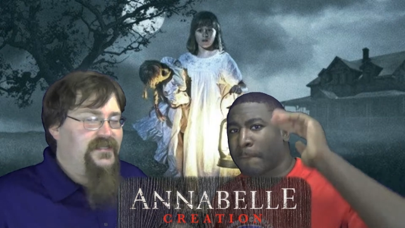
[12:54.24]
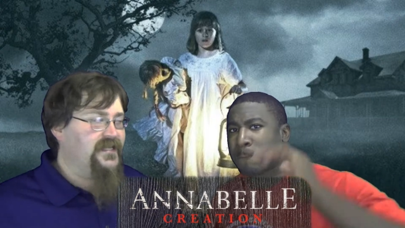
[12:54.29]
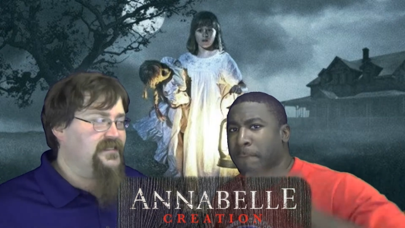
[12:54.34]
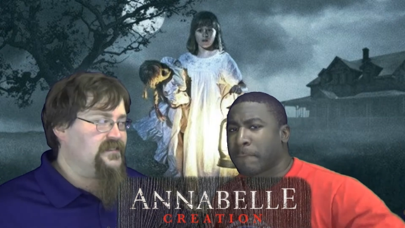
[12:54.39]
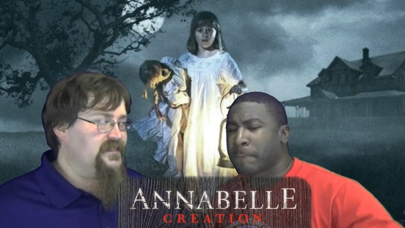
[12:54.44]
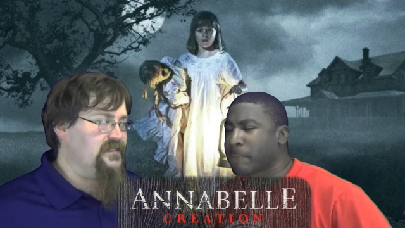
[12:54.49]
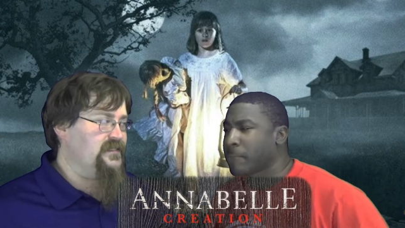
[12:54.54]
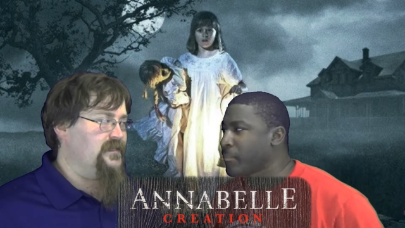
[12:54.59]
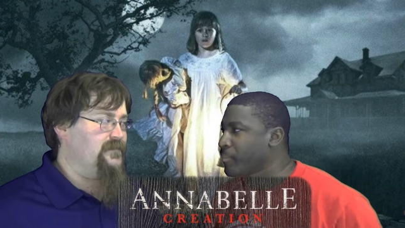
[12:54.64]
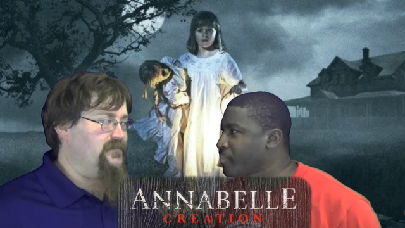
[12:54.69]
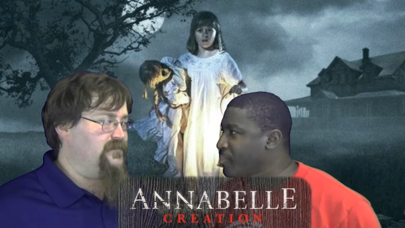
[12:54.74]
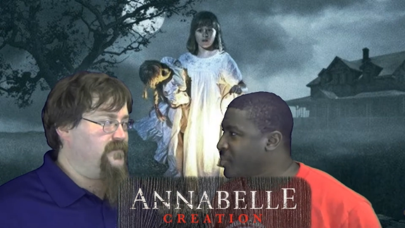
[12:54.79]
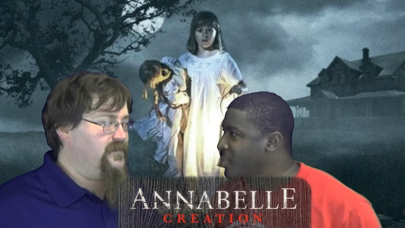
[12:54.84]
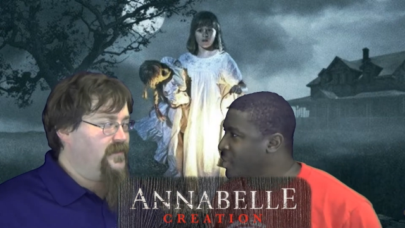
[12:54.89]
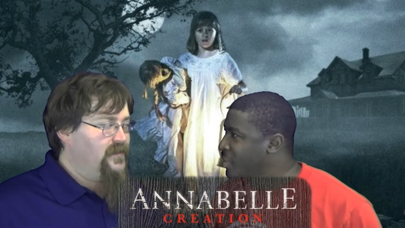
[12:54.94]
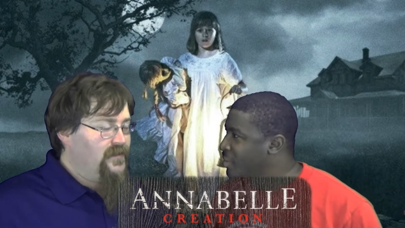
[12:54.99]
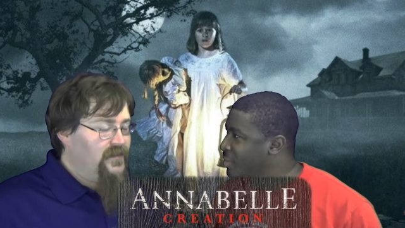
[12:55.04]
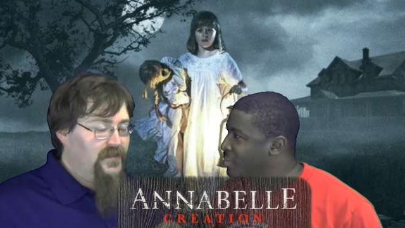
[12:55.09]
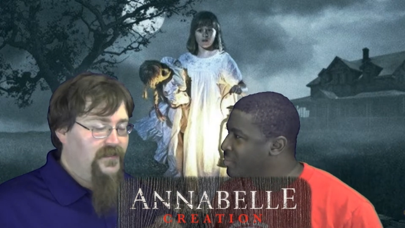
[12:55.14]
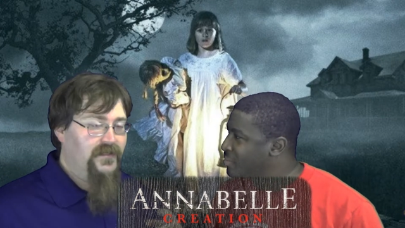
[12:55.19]
Speaker 1: tensing up. Yeah.
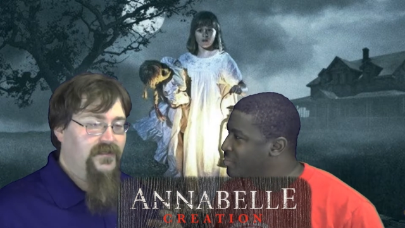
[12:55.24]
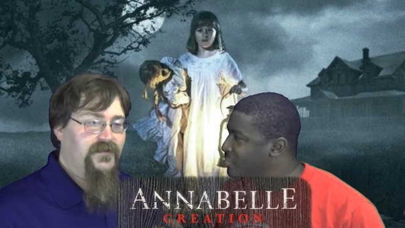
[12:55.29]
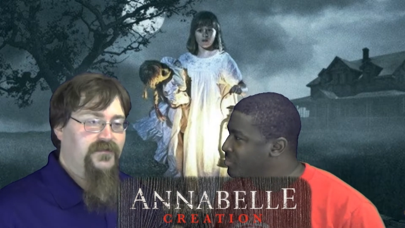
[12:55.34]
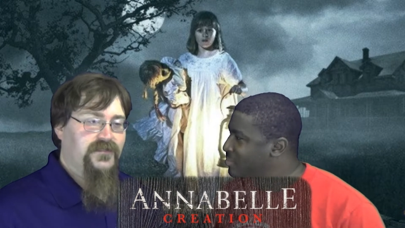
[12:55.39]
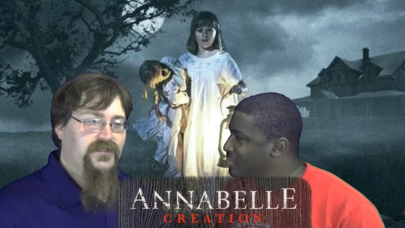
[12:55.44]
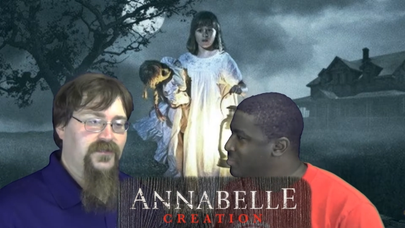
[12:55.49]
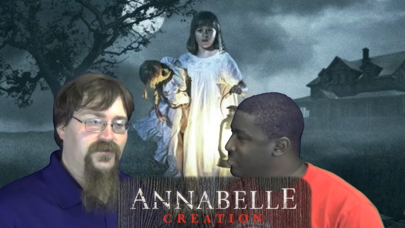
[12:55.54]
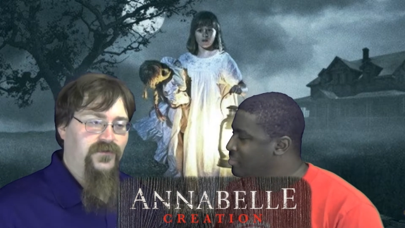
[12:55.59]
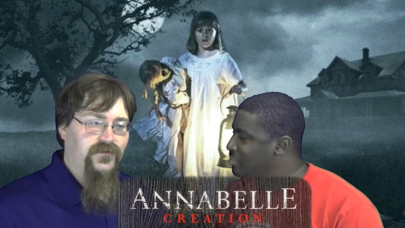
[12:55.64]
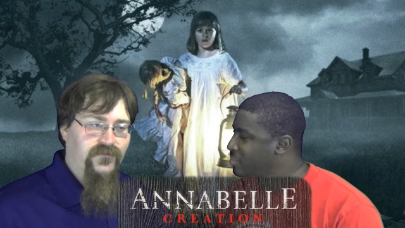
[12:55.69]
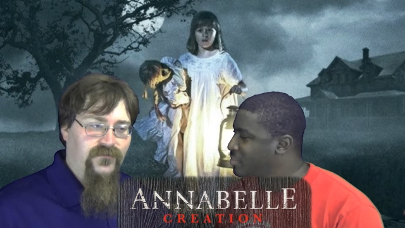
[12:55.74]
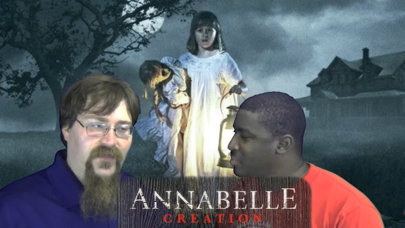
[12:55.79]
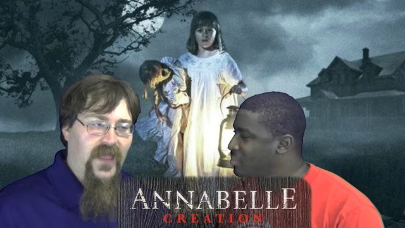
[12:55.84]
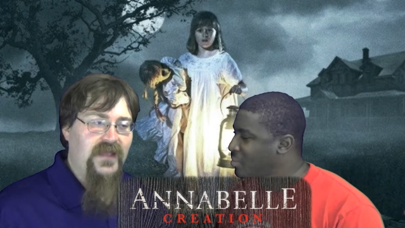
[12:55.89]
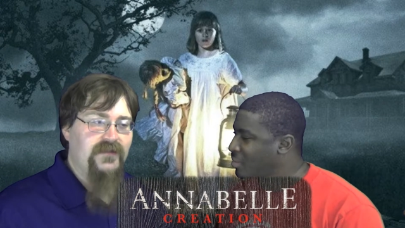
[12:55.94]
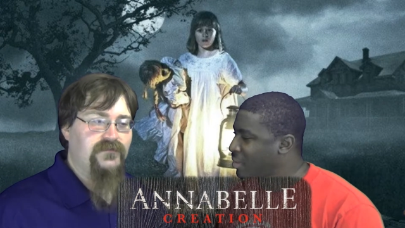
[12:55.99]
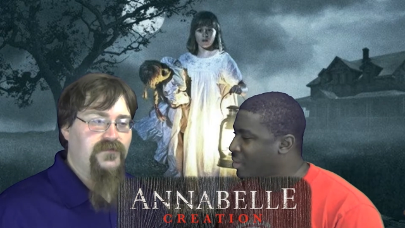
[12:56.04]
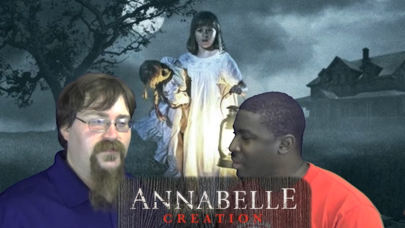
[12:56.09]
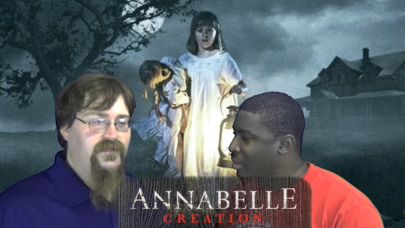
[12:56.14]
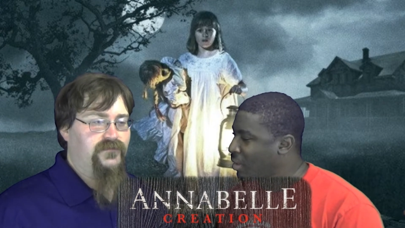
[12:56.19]
So that
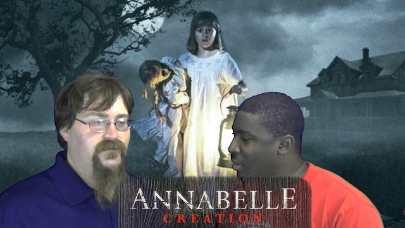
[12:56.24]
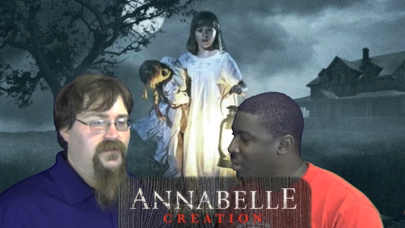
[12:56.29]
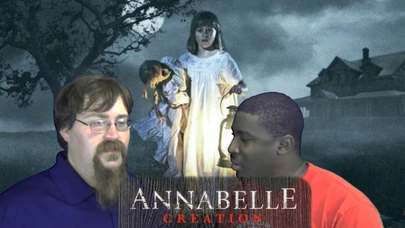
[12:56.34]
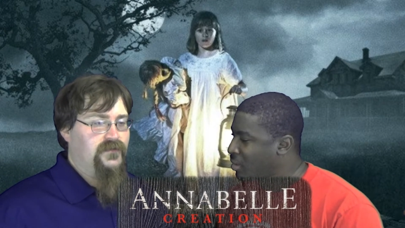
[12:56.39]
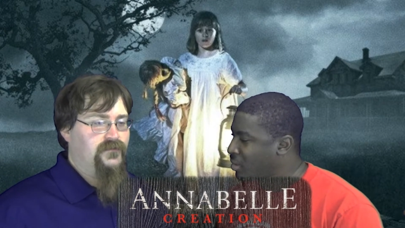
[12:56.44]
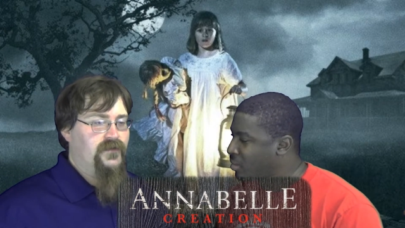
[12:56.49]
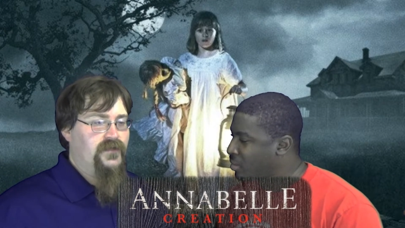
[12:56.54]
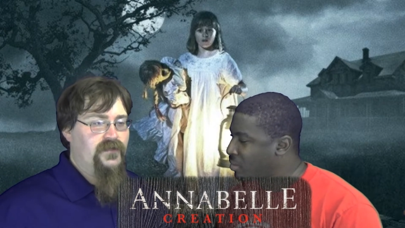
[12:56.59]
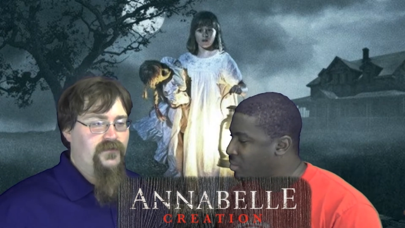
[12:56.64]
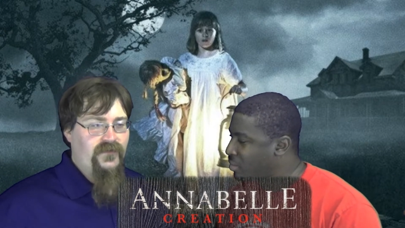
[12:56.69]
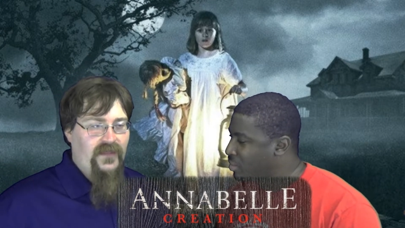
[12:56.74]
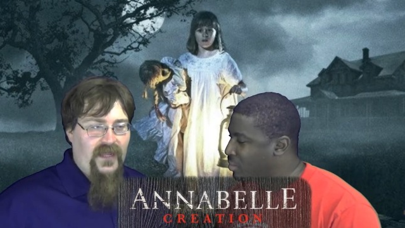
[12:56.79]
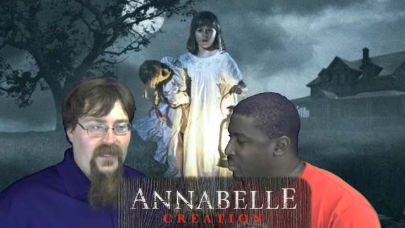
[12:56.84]
did really well. The